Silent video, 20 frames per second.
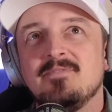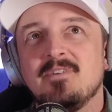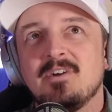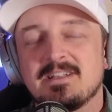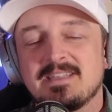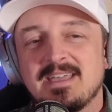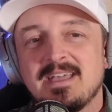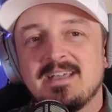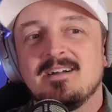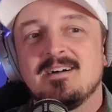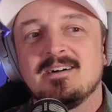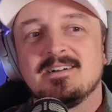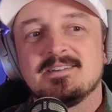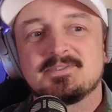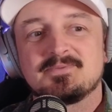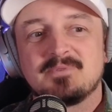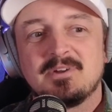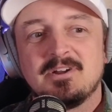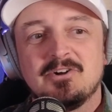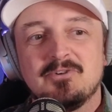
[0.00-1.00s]
chaos
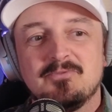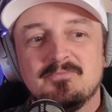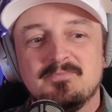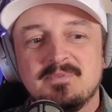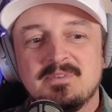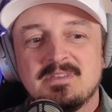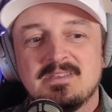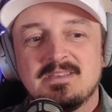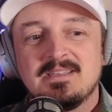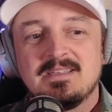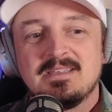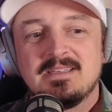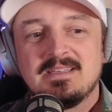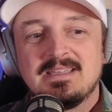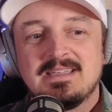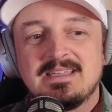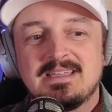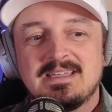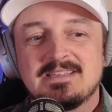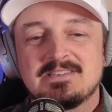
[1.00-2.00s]
realm
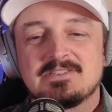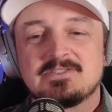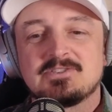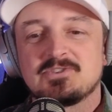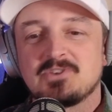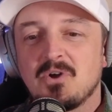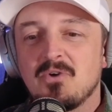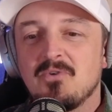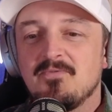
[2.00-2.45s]
is so